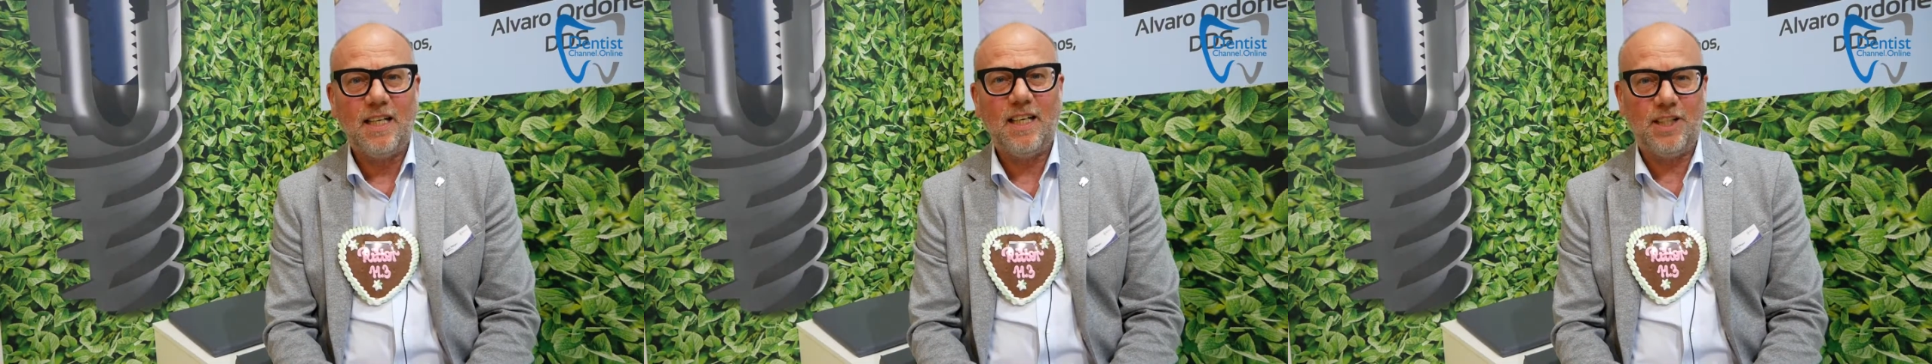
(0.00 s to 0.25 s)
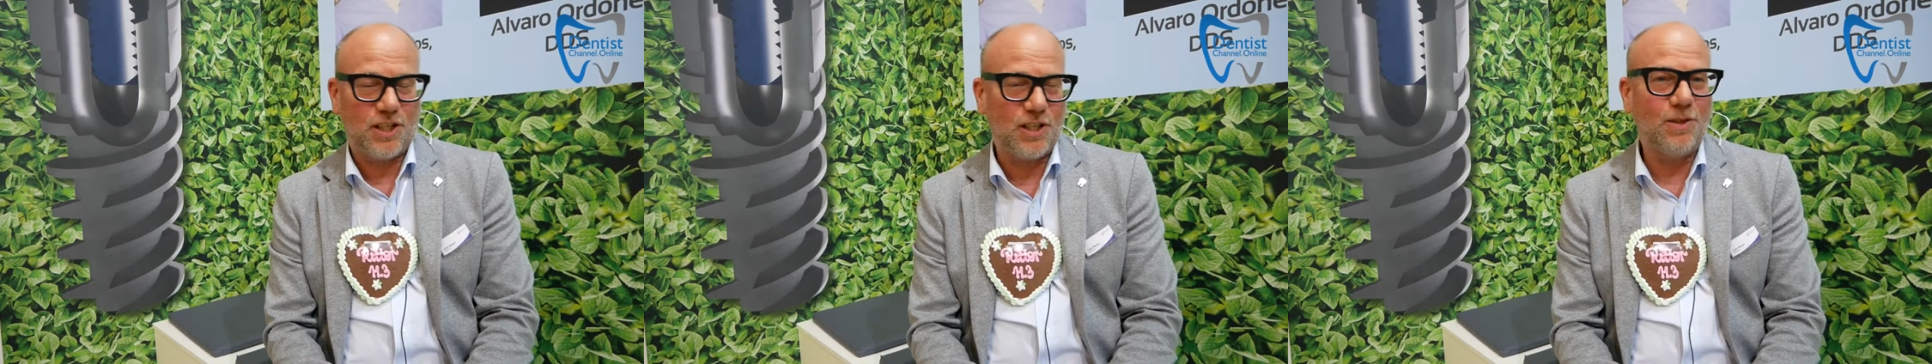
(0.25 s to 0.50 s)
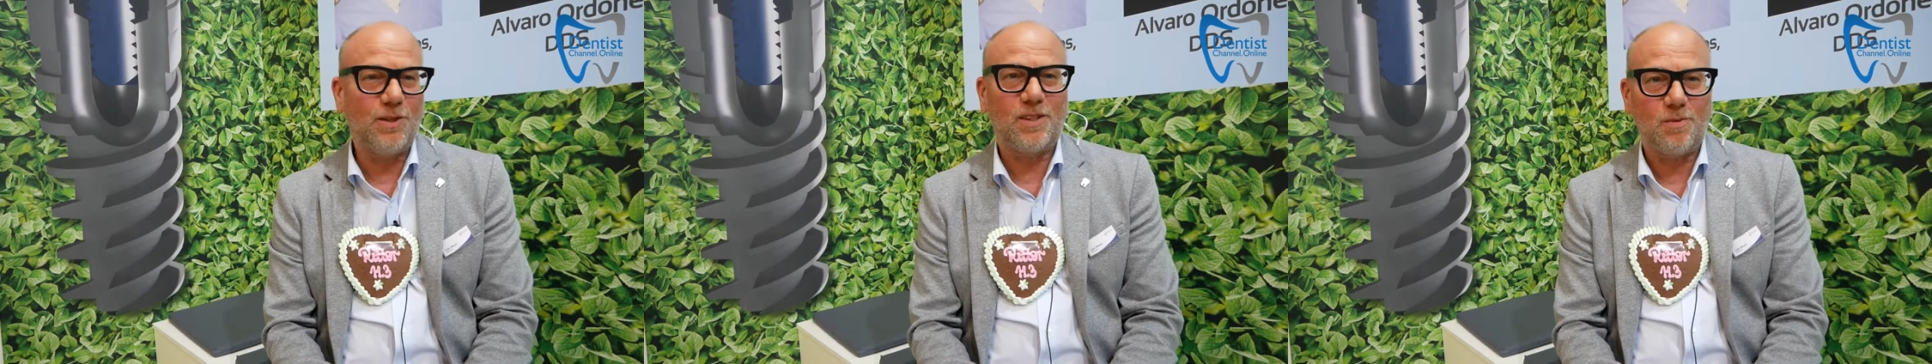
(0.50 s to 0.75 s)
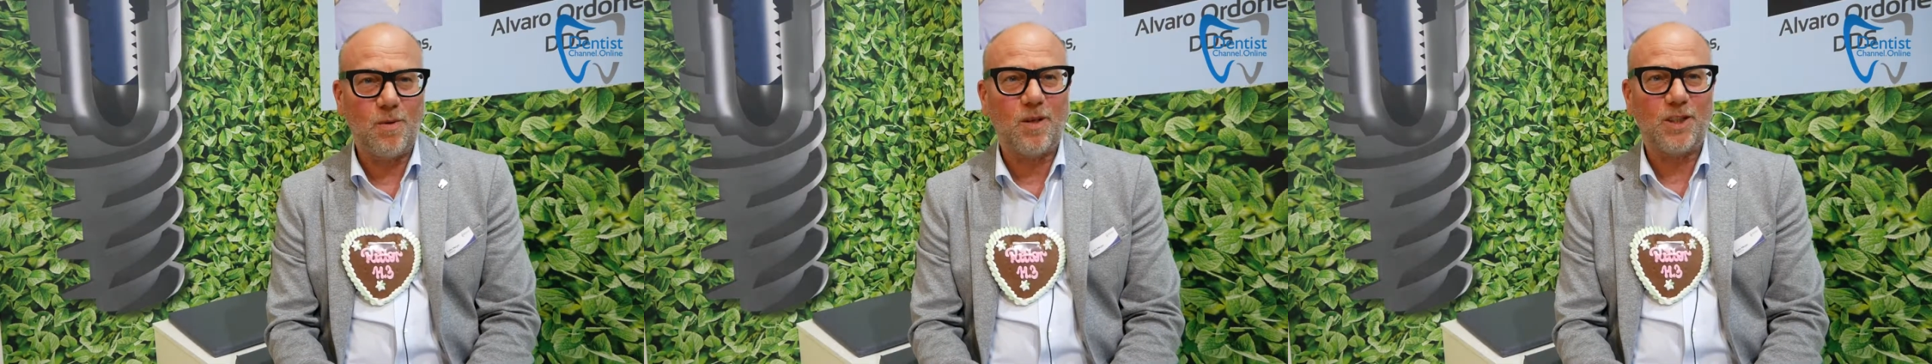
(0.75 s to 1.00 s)
issues
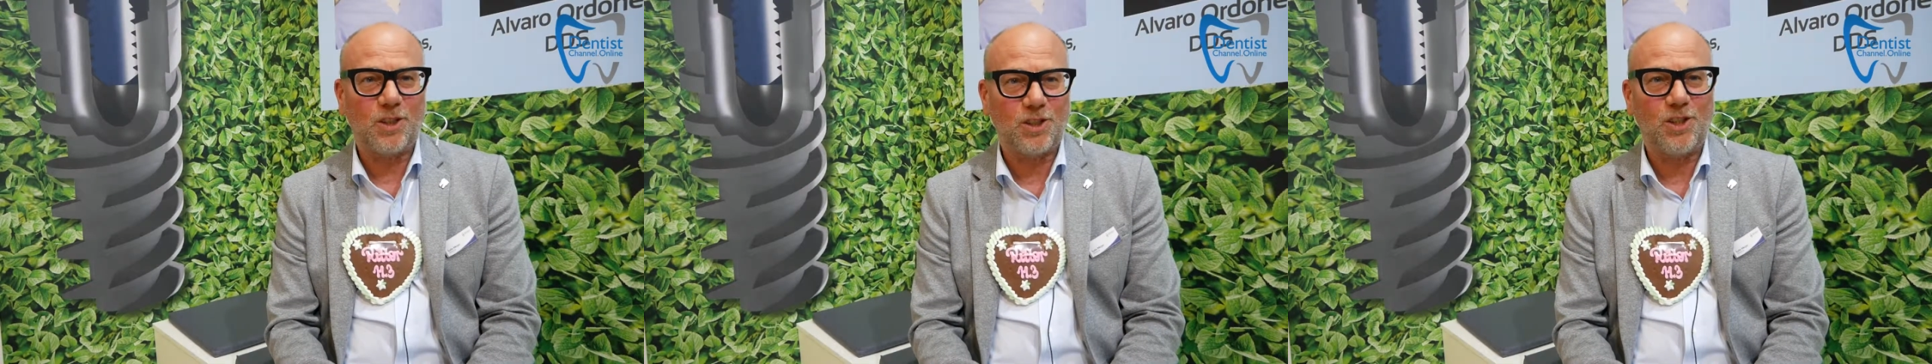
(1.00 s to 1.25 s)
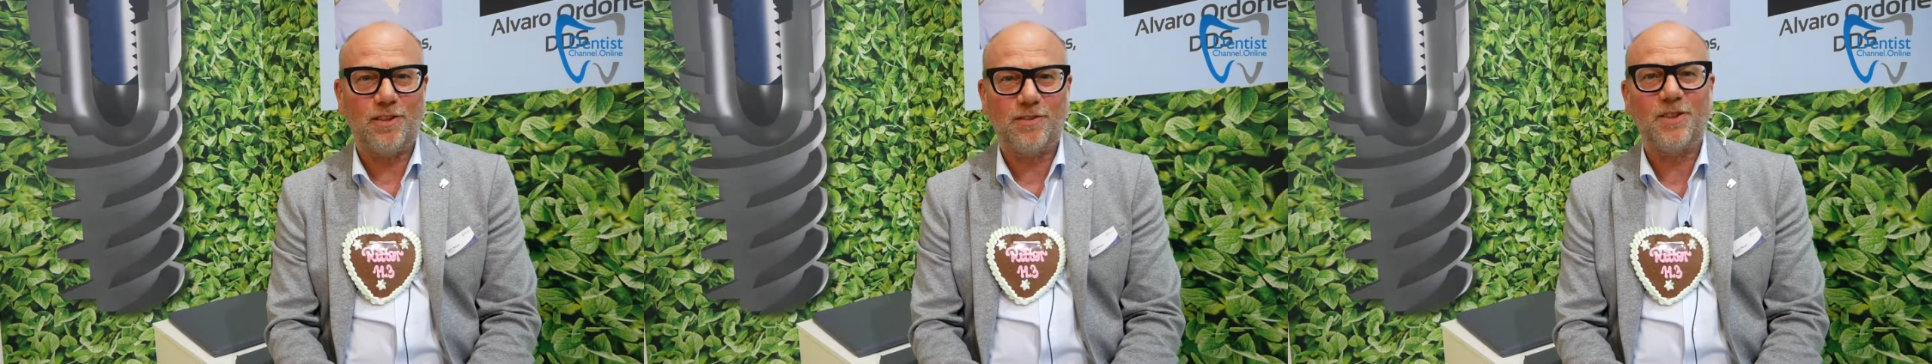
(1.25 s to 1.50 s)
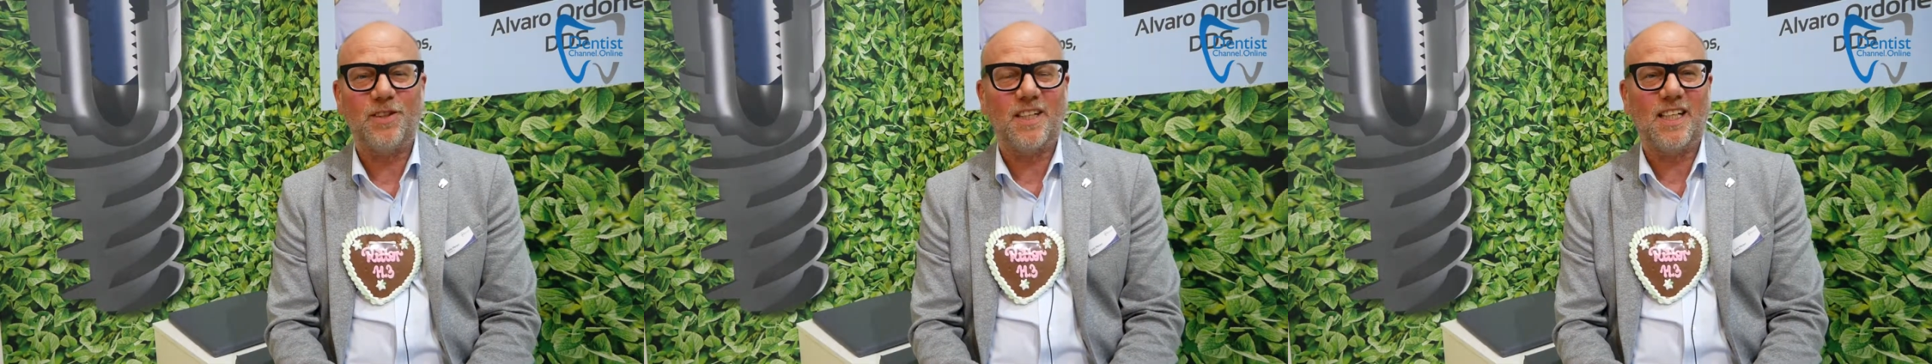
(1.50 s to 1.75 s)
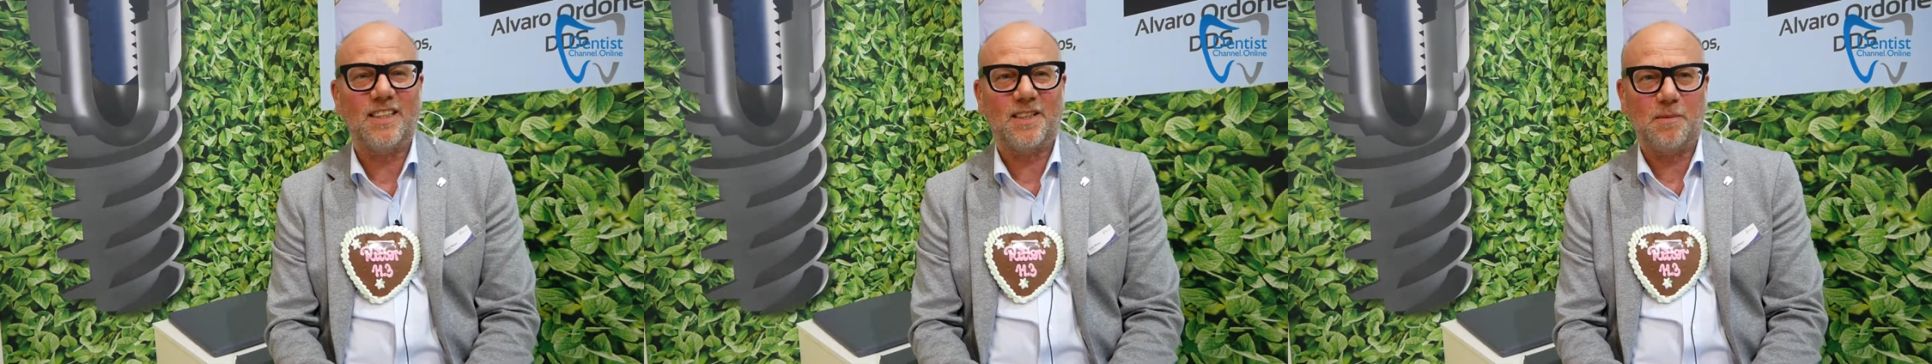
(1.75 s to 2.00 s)
we want to serve to the
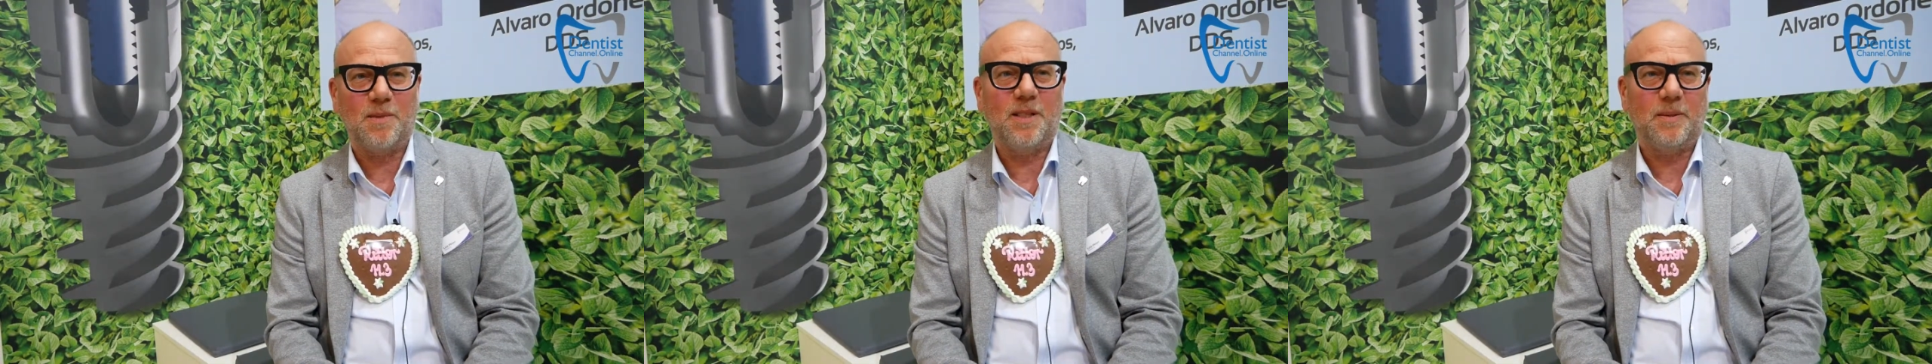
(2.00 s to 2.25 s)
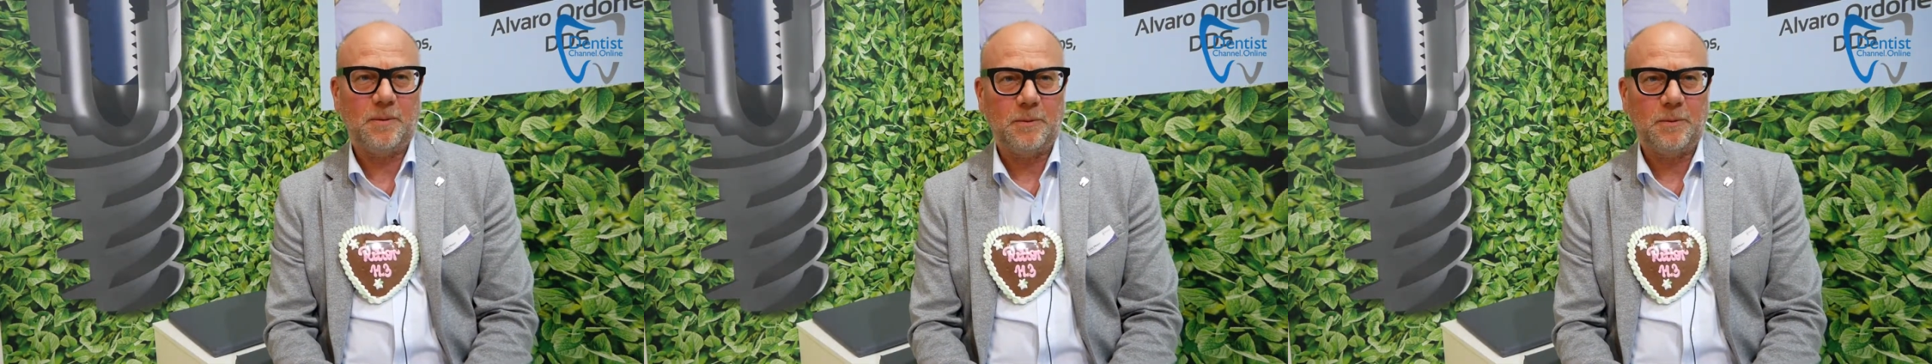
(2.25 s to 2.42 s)
customer.